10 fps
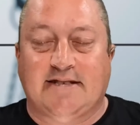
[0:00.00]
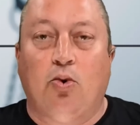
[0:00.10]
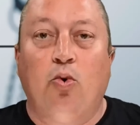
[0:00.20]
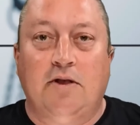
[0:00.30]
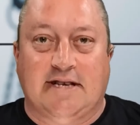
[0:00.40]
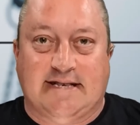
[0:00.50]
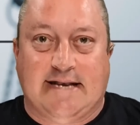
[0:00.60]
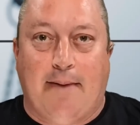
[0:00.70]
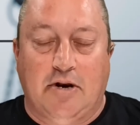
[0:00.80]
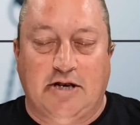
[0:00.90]
It's all the
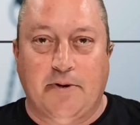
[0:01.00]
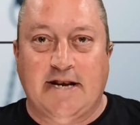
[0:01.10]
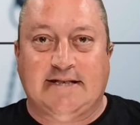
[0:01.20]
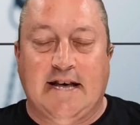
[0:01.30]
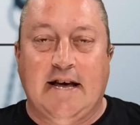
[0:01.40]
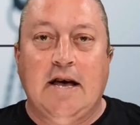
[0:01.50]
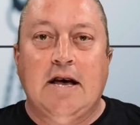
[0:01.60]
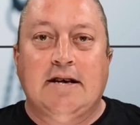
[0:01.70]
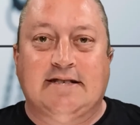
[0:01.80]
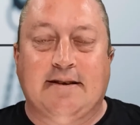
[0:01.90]
establishment. It's the
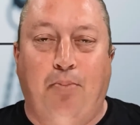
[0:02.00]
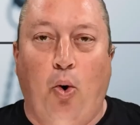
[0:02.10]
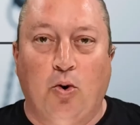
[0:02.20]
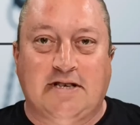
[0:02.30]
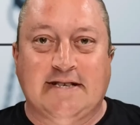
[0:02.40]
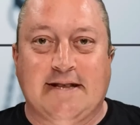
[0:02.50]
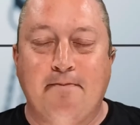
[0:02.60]
supporters,